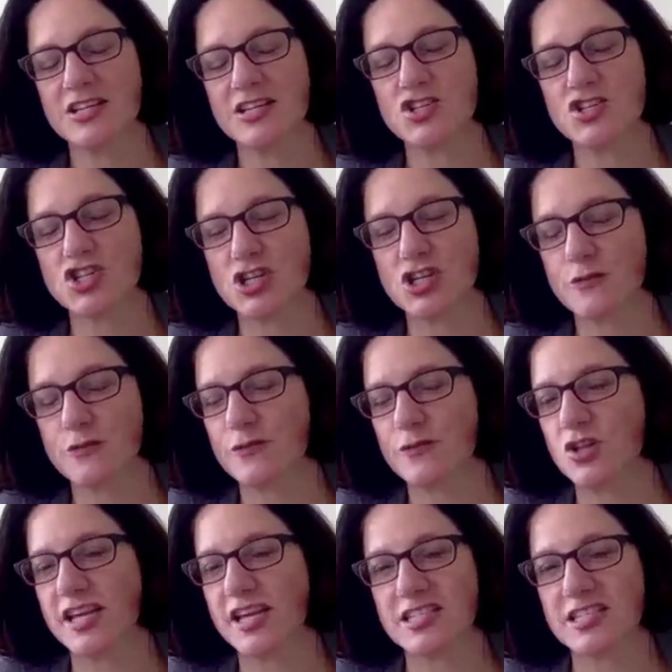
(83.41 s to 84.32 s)

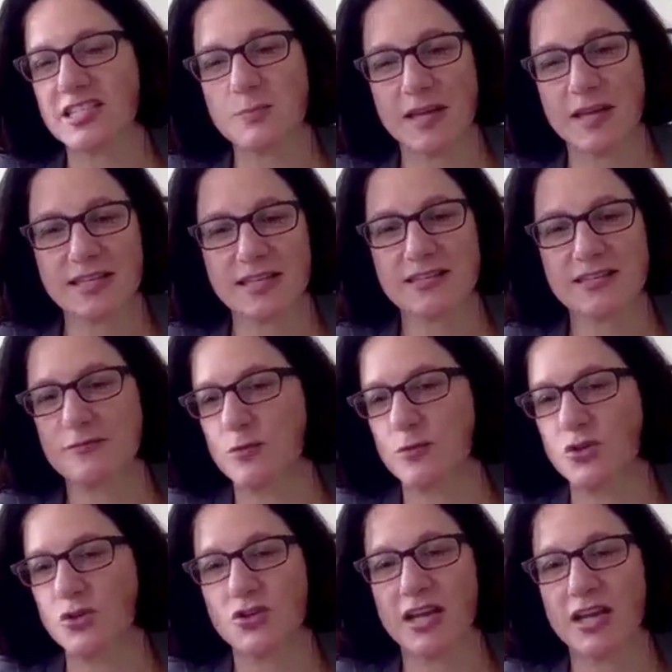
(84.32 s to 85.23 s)
cheerful, expansive
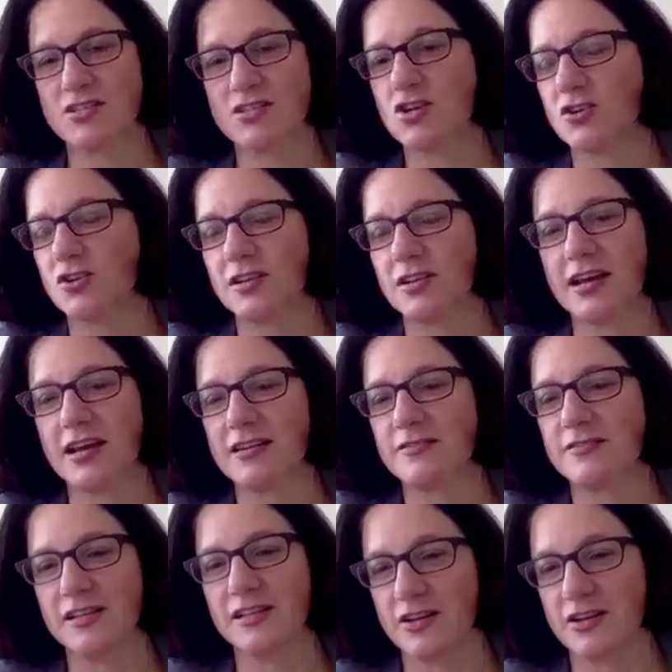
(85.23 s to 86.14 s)
mood and told a lot of
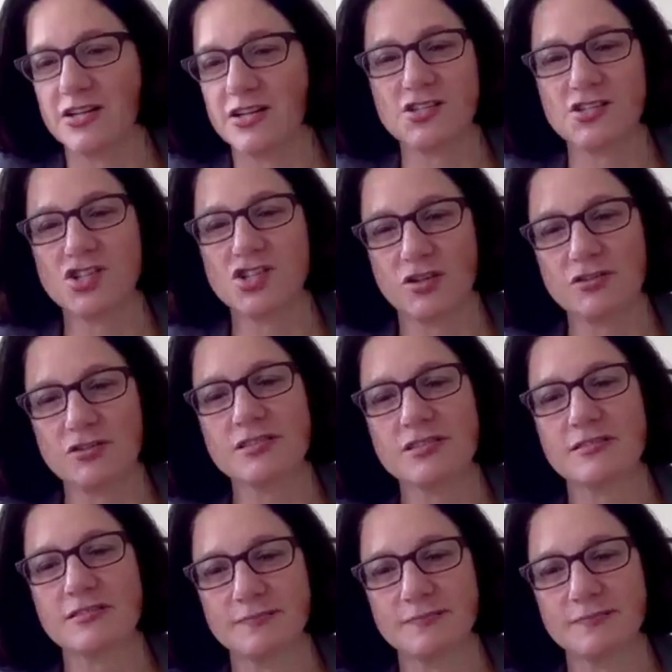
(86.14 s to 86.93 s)
hilarious jokes